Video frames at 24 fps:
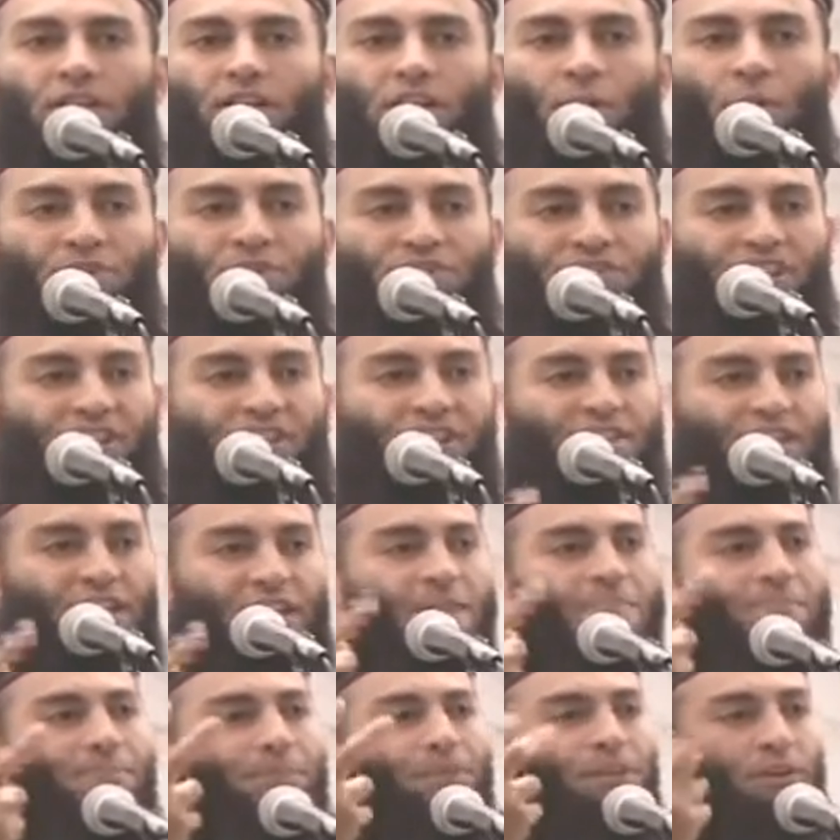He was
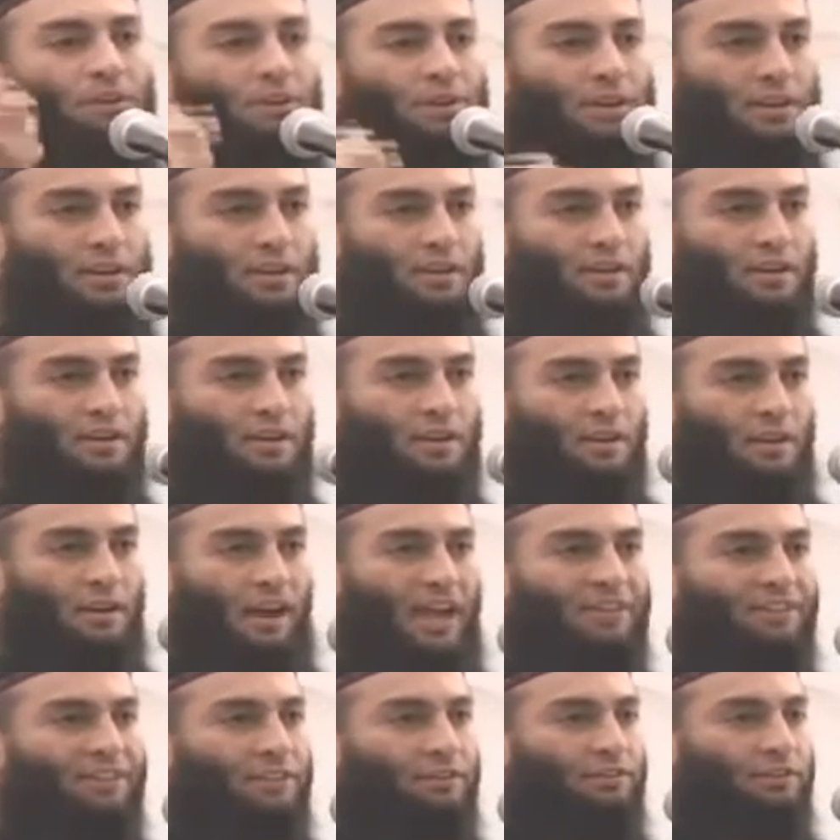exemplary
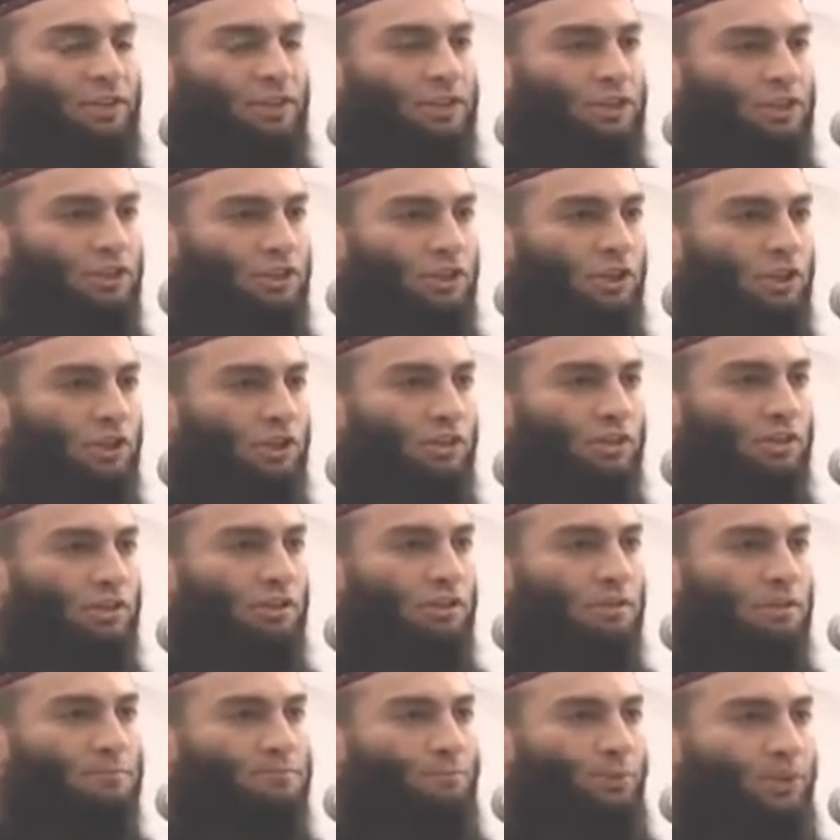as a teacher,